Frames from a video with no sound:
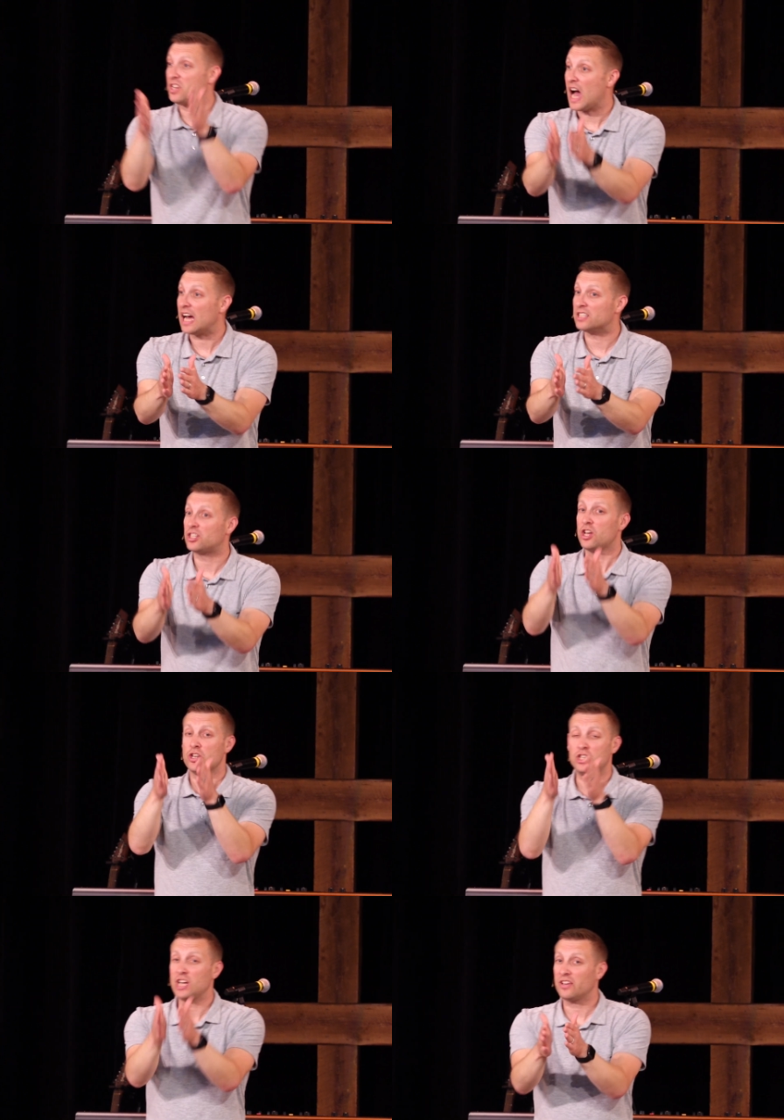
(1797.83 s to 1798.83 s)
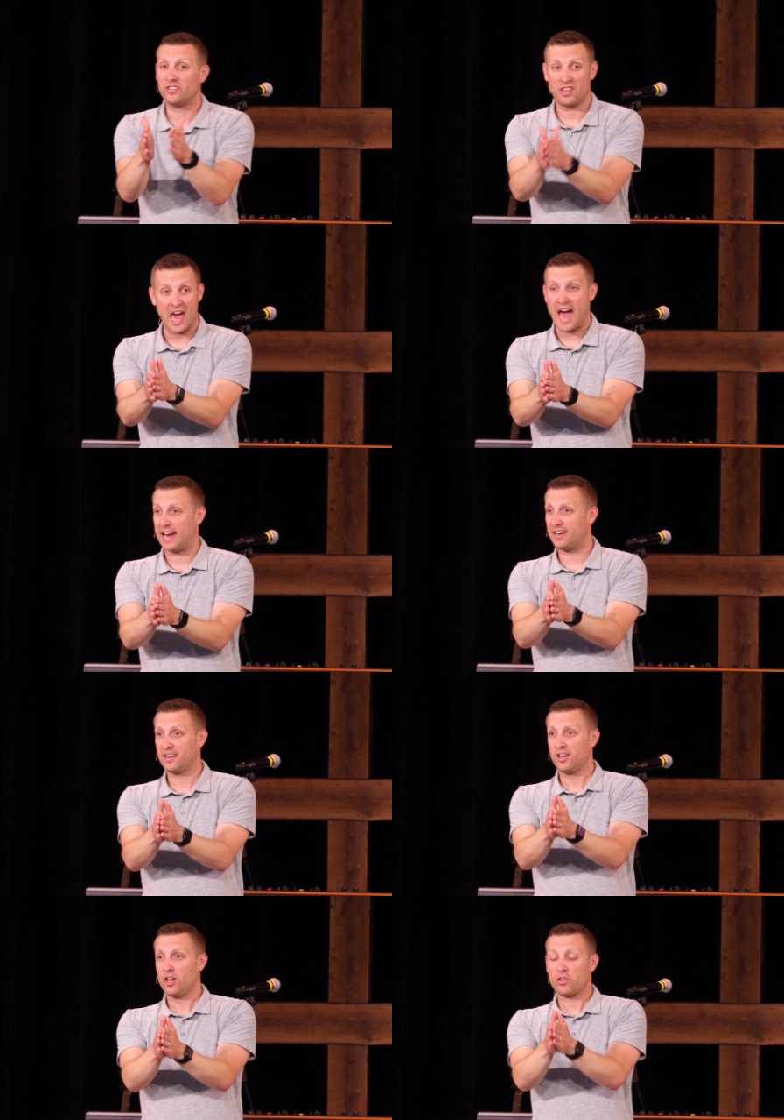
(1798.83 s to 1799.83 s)
does just that
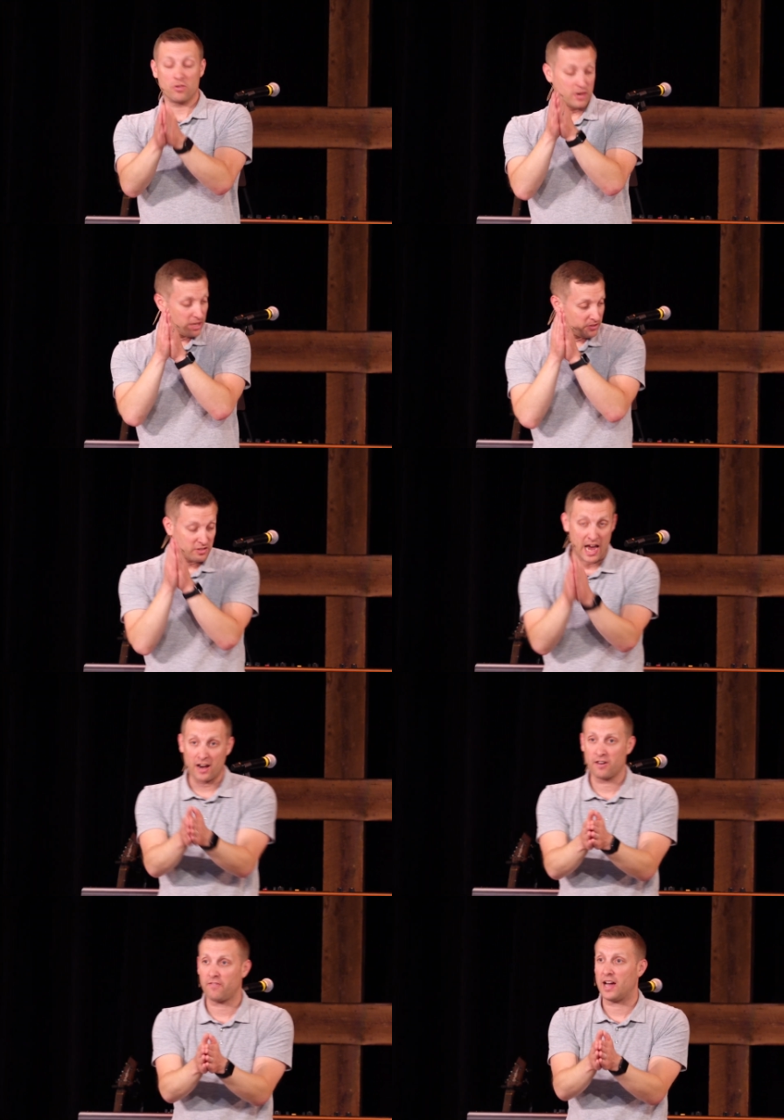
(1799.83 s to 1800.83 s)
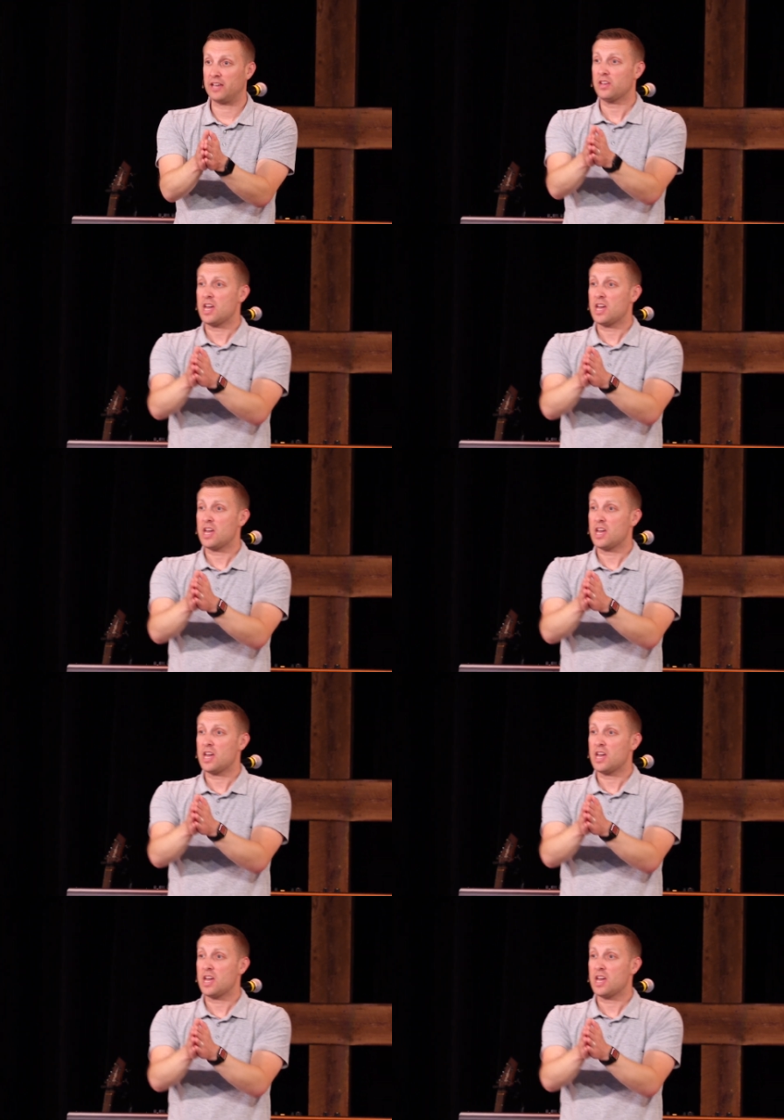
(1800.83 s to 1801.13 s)
through his sacrifice.